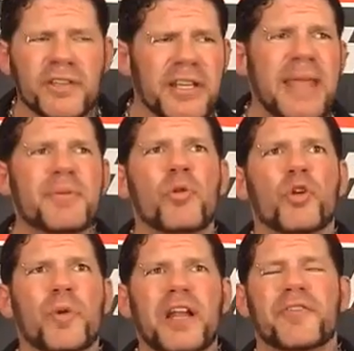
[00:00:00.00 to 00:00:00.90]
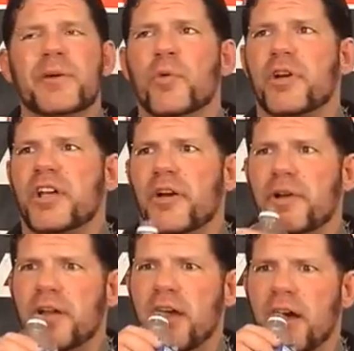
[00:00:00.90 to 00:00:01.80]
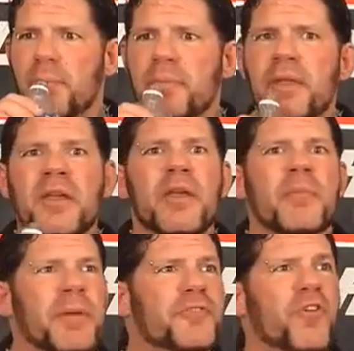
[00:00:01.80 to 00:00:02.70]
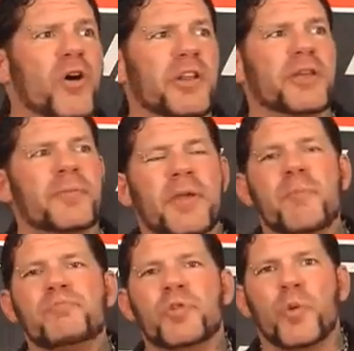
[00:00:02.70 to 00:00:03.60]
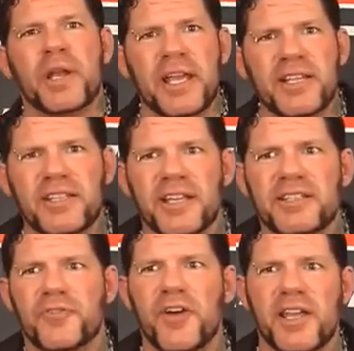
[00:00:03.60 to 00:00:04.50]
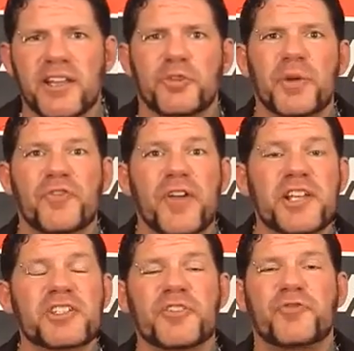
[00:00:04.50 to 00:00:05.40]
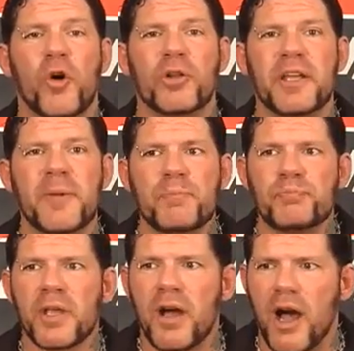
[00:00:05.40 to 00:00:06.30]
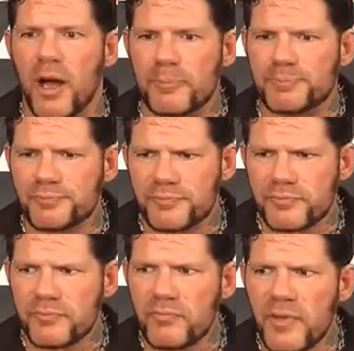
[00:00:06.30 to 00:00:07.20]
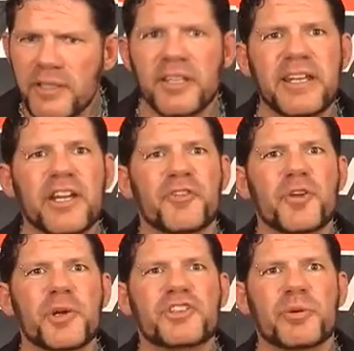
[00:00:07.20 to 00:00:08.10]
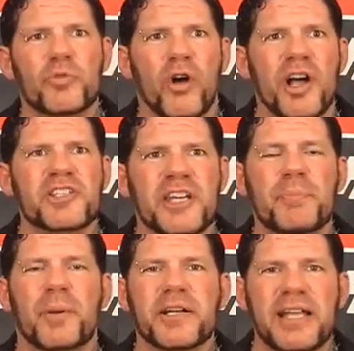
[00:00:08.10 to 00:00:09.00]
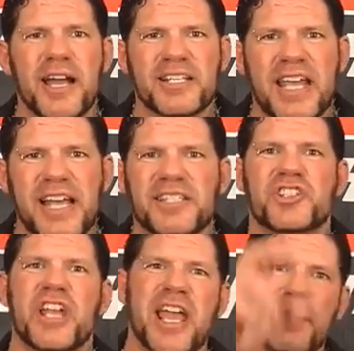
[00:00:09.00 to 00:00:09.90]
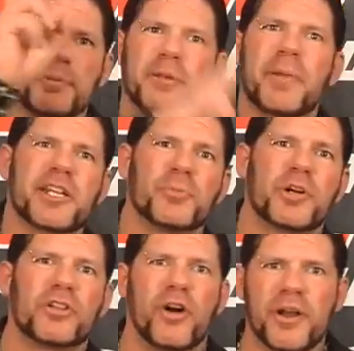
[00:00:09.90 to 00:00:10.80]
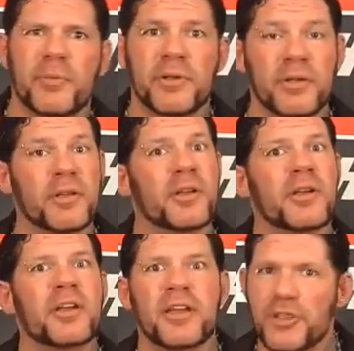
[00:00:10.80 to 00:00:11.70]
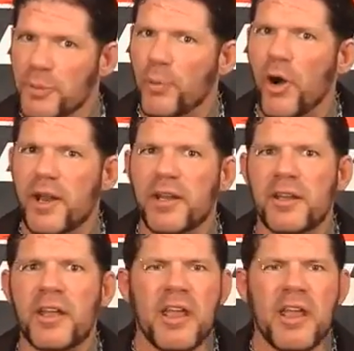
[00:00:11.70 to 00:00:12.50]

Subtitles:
To keep it more relevant and more current. Mick Foley. When he did the fucking Three Faces of Foley, did the interview with Jim Ross and he bugged out his Cactus Jack and put the mandible claw on him, you bought it.